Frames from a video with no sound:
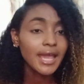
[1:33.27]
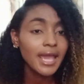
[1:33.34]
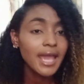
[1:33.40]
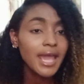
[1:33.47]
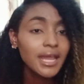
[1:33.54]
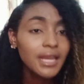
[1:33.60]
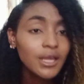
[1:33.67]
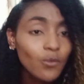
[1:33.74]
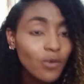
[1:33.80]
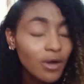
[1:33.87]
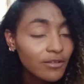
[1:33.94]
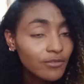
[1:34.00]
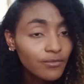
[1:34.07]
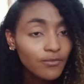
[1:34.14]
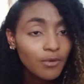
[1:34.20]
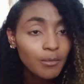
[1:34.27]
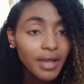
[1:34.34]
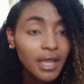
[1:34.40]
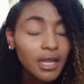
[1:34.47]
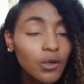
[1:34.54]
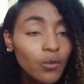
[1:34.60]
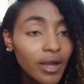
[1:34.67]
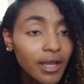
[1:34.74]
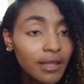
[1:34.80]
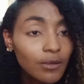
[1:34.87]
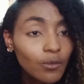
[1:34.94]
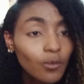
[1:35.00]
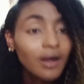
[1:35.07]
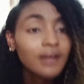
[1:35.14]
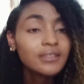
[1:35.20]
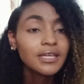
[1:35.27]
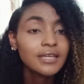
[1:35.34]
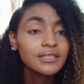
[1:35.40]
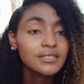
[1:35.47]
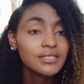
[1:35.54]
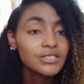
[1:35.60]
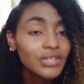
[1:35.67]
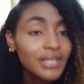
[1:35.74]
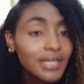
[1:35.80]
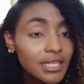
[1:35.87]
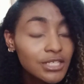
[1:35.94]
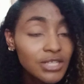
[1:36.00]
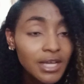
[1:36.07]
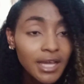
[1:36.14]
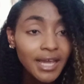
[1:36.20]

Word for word: anyone from anywhere in the world can teach English.